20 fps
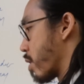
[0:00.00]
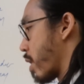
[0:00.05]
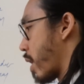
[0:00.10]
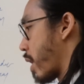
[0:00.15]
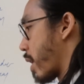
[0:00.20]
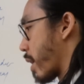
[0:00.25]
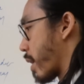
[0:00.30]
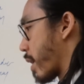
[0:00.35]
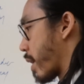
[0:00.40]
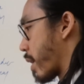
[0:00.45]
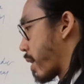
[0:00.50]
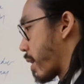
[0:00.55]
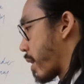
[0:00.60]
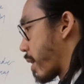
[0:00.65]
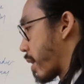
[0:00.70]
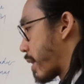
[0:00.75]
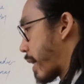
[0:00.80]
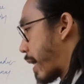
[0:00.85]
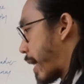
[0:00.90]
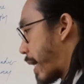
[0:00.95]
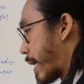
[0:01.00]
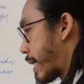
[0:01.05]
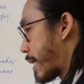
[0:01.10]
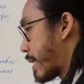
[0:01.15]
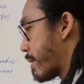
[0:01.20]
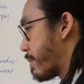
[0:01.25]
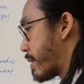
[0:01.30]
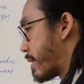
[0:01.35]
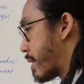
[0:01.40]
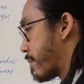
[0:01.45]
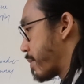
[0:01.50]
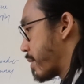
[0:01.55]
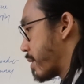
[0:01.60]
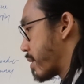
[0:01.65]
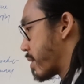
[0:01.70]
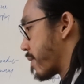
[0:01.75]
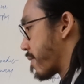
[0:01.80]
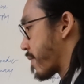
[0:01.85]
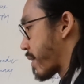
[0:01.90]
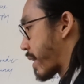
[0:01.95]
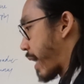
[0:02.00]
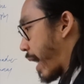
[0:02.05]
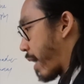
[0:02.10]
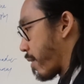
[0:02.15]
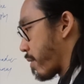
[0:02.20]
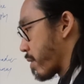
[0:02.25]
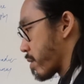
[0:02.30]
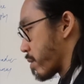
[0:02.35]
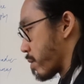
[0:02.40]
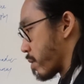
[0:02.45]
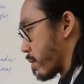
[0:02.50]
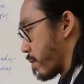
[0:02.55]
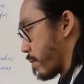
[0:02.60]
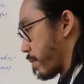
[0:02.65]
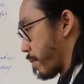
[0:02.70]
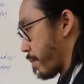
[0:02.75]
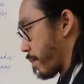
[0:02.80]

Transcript: a highly manipulative character